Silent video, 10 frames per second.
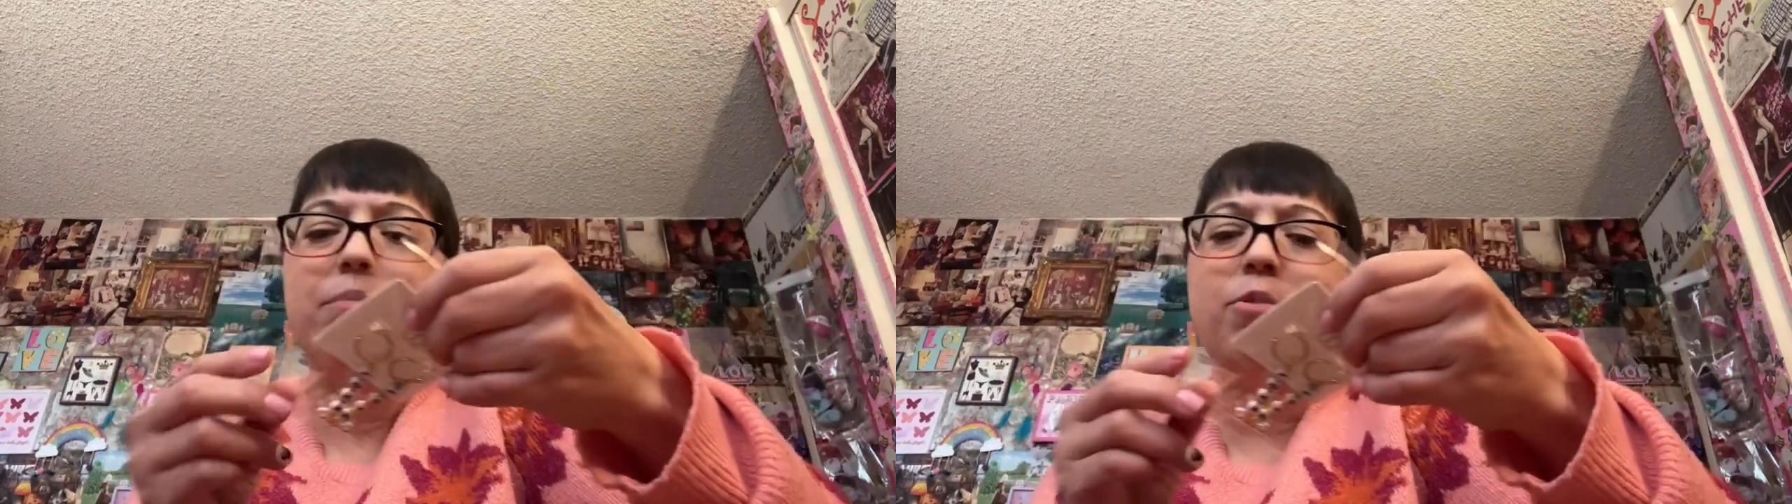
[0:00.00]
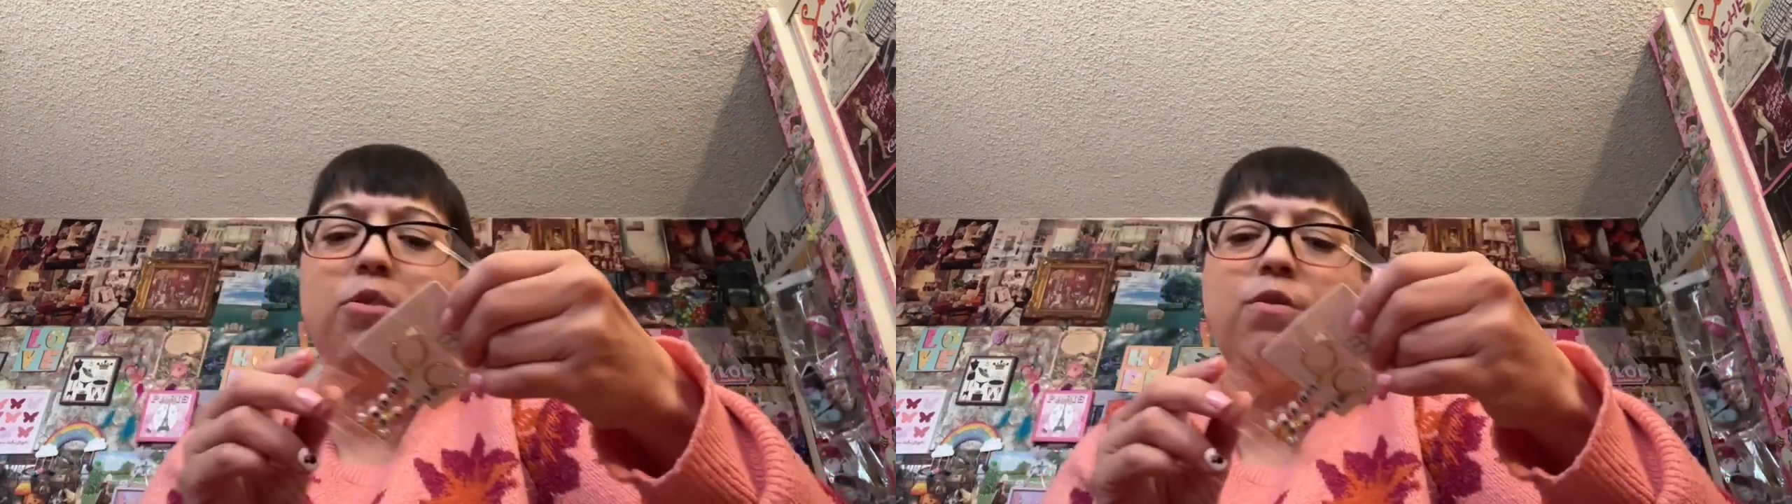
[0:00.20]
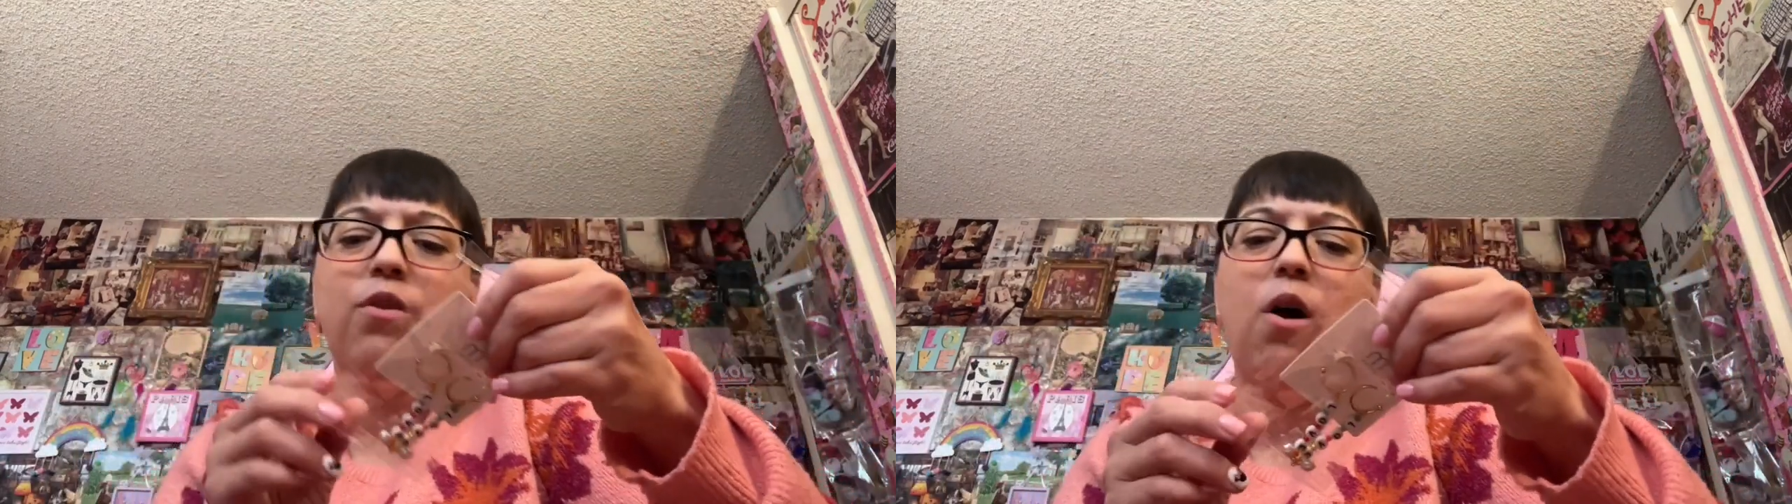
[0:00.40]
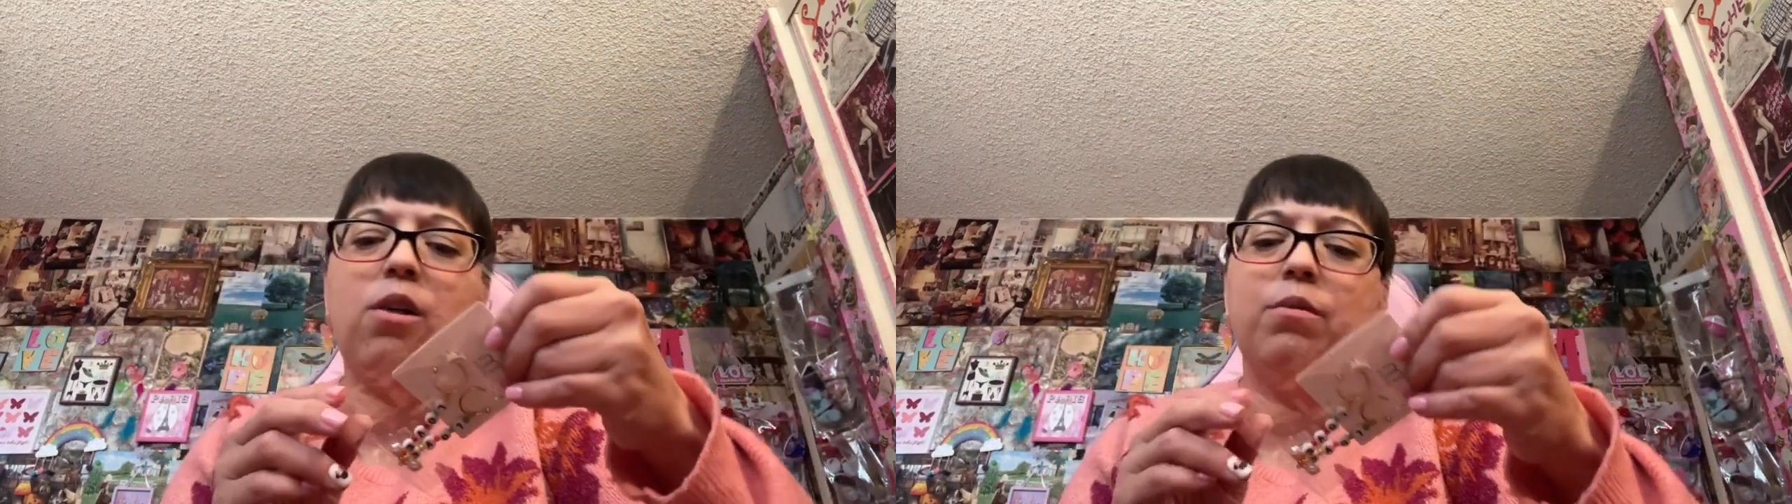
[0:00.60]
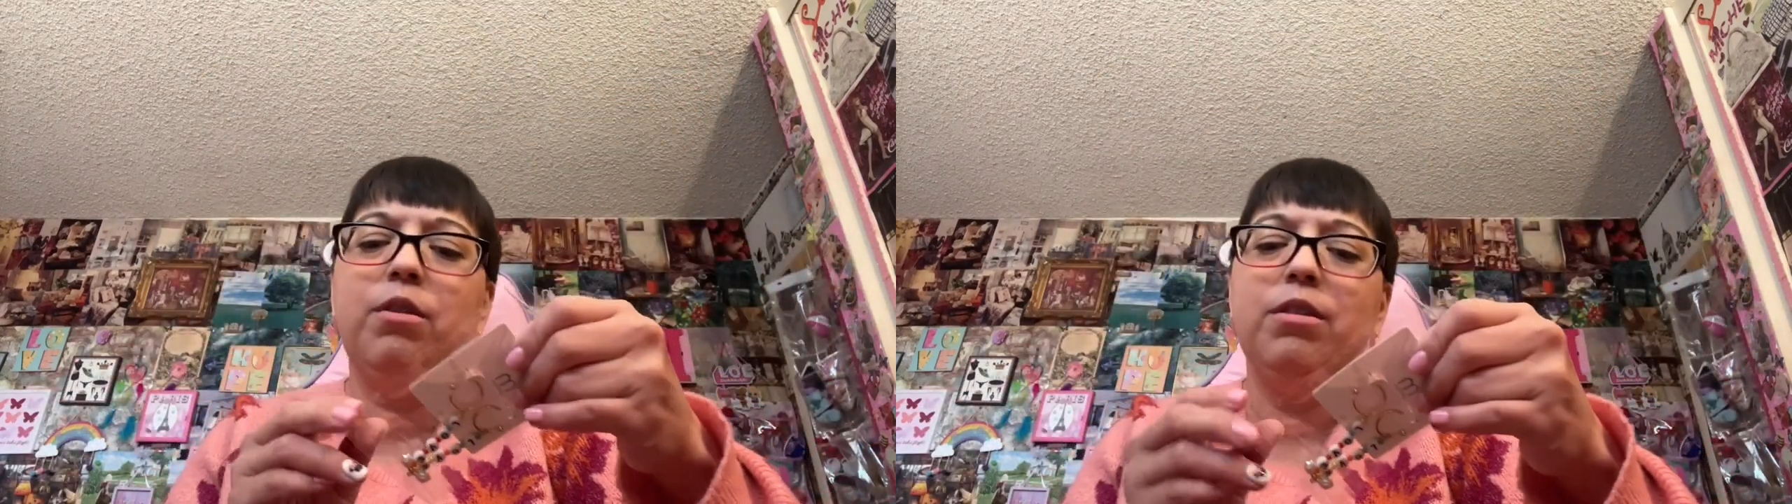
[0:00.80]
mood for
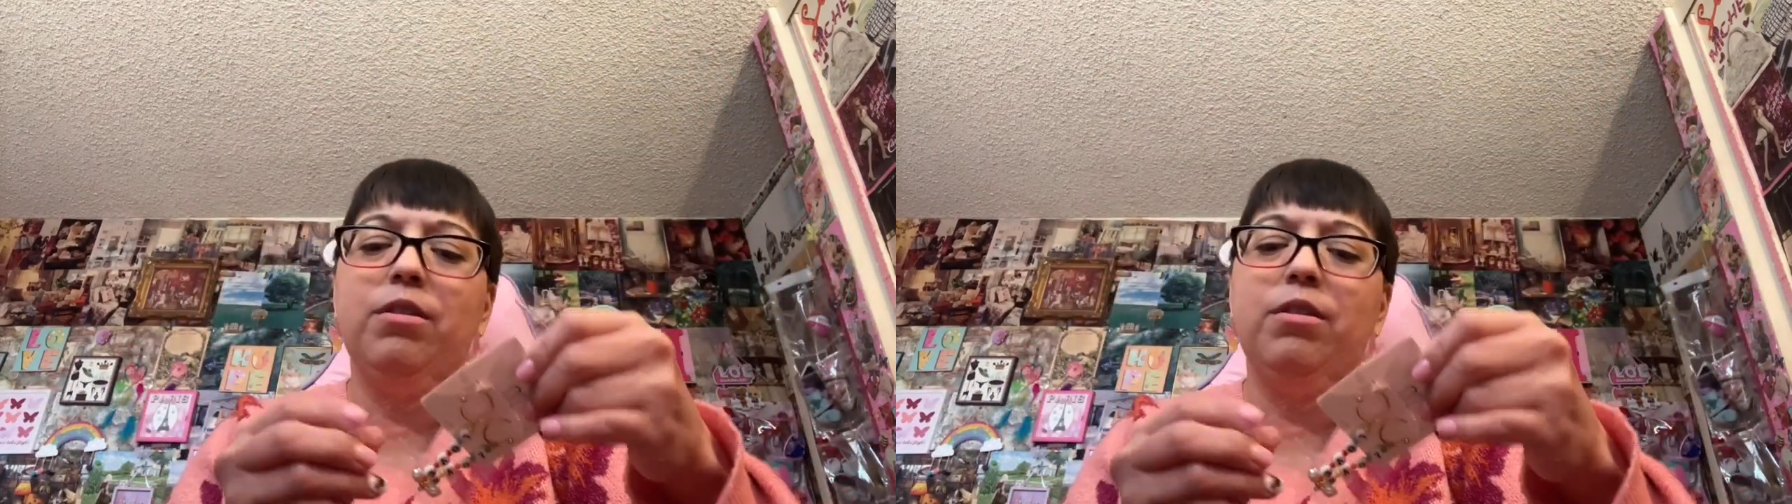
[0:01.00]
all of this